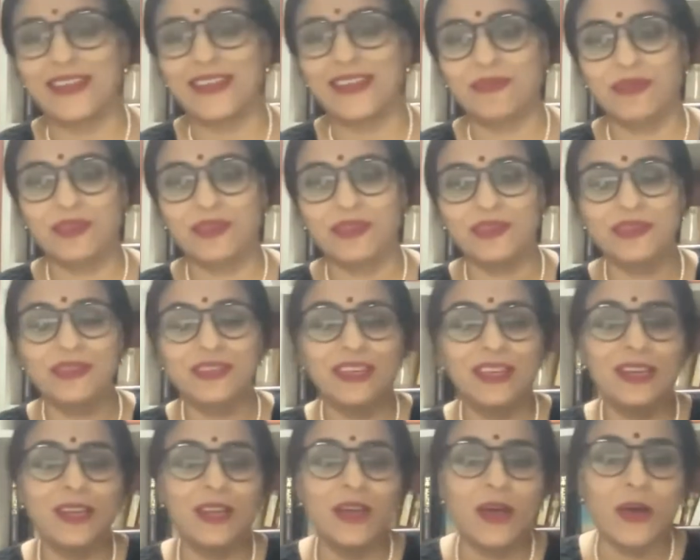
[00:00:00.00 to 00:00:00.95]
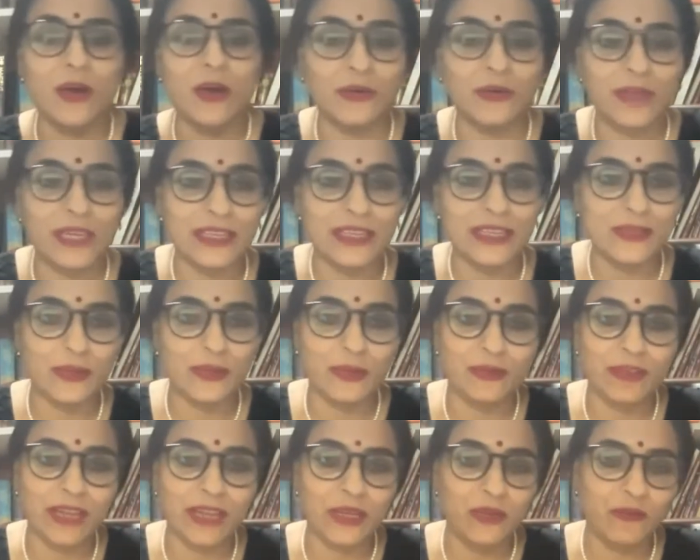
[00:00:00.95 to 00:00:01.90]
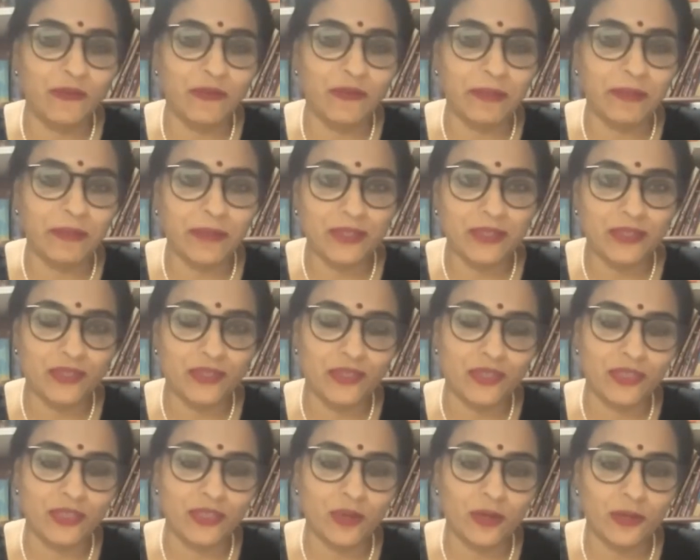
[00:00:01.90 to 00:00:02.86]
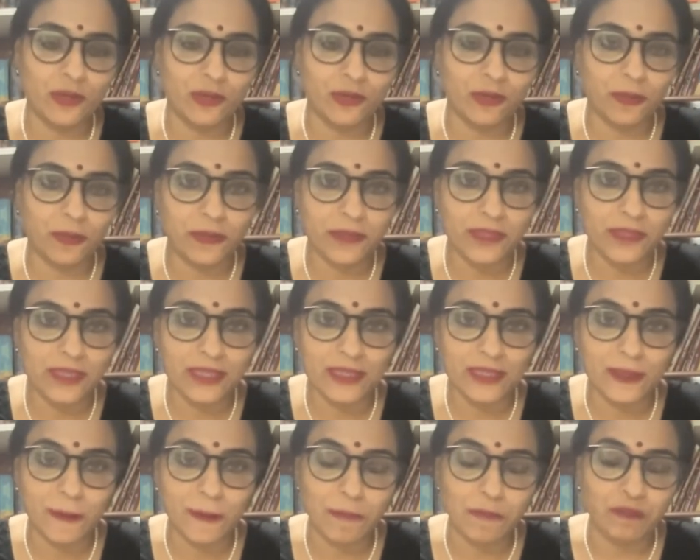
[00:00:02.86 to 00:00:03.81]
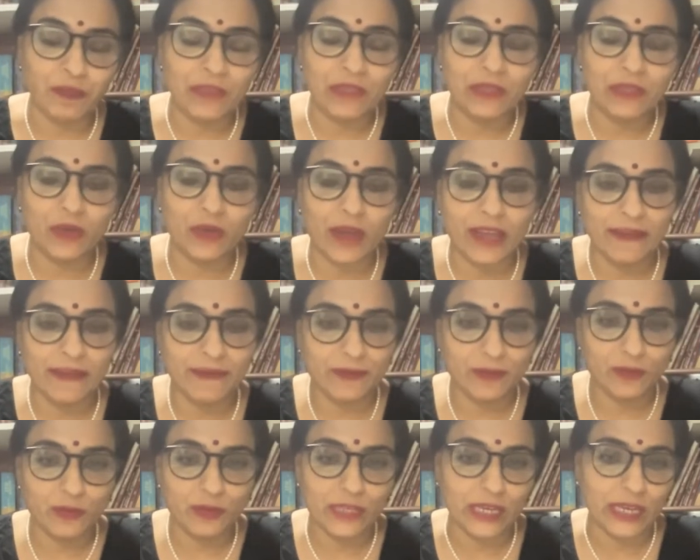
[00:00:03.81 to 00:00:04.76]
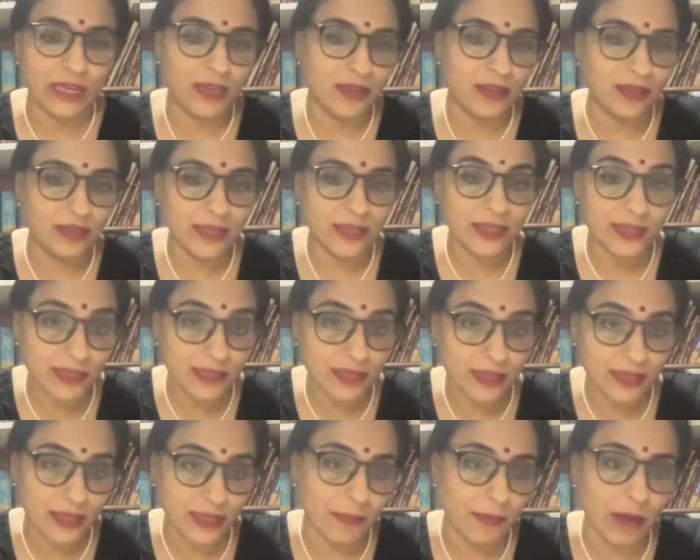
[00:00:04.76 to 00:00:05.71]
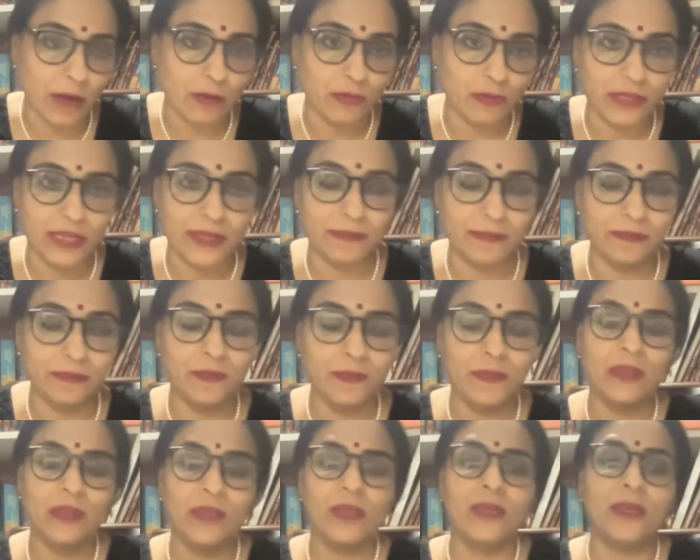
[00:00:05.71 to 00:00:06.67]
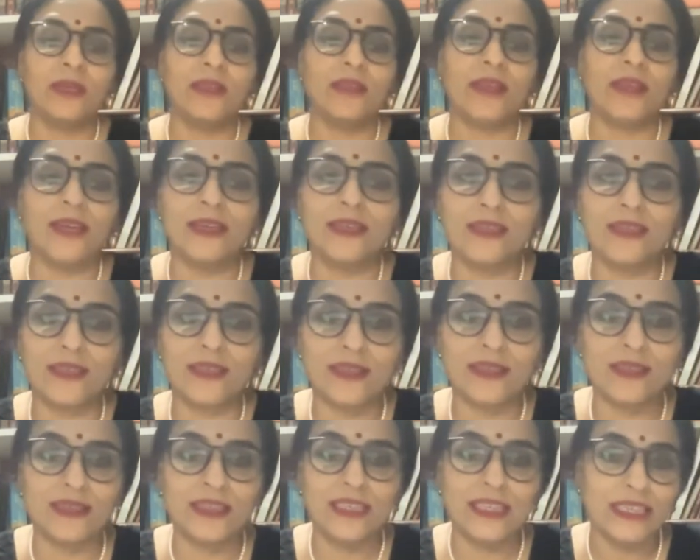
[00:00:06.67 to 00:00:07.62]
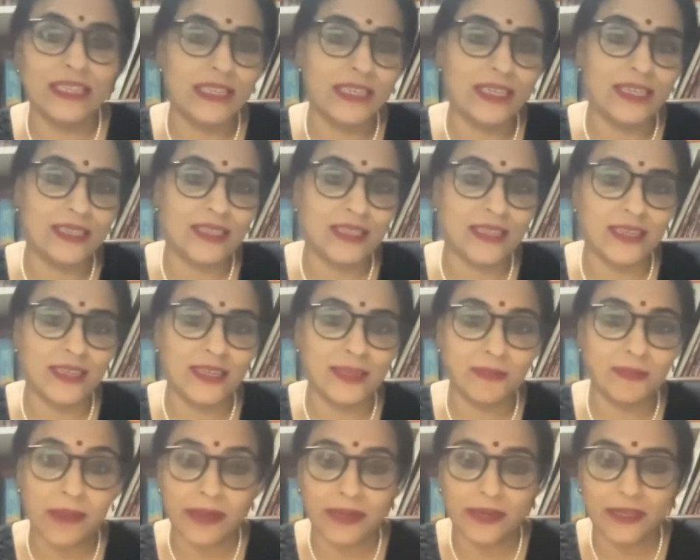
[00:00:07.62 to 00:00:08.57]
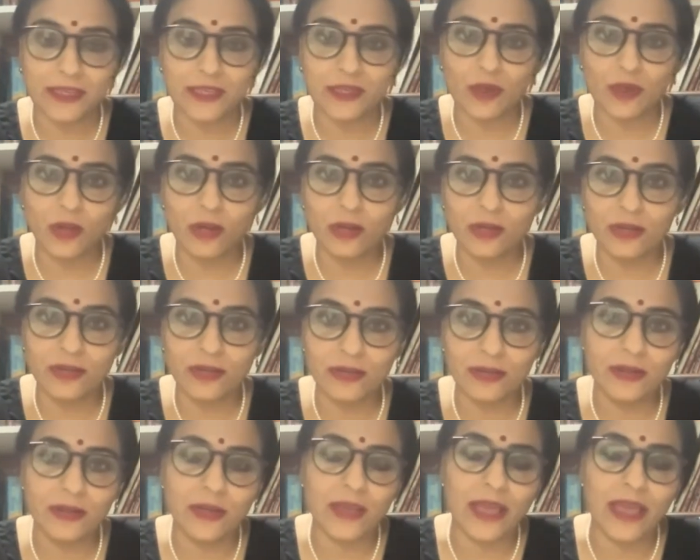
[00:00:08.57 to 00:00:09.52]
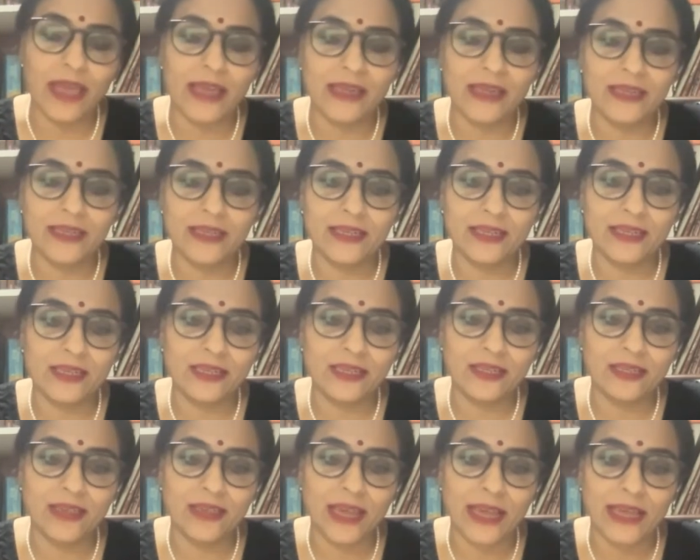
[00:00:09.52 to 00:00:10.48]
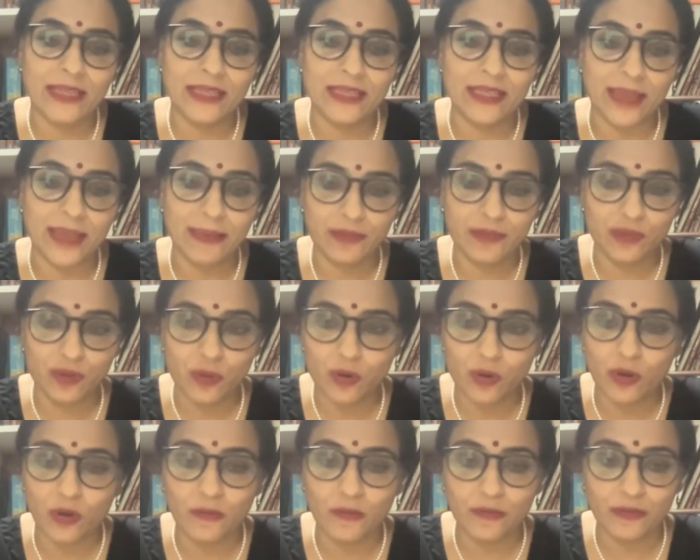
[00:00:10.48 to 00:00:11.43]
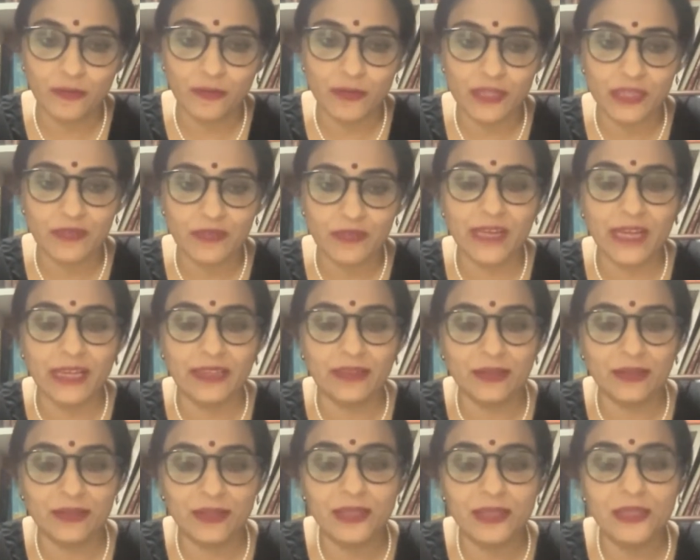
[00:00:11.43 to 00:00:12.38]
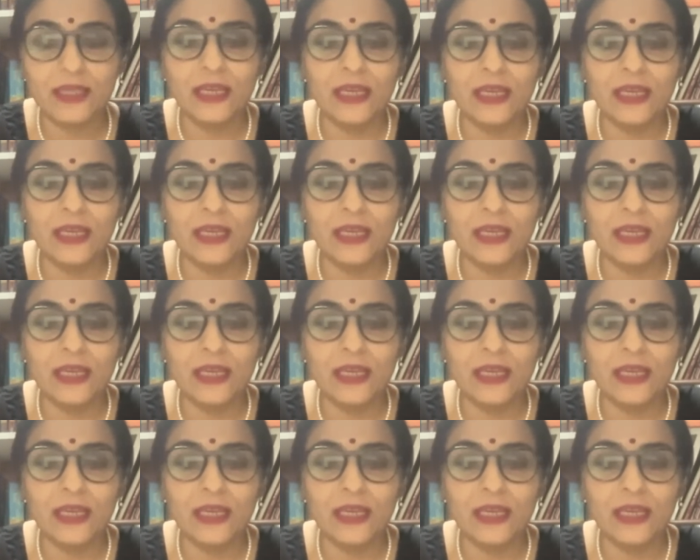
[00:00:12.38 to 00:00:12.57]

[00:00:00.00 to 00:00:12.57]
I'm here. Okay, so thank you very much, Dr. Robbins. So I have to tell this about him, that he is an independent scholar, and as I'm sure all of you must have gathered,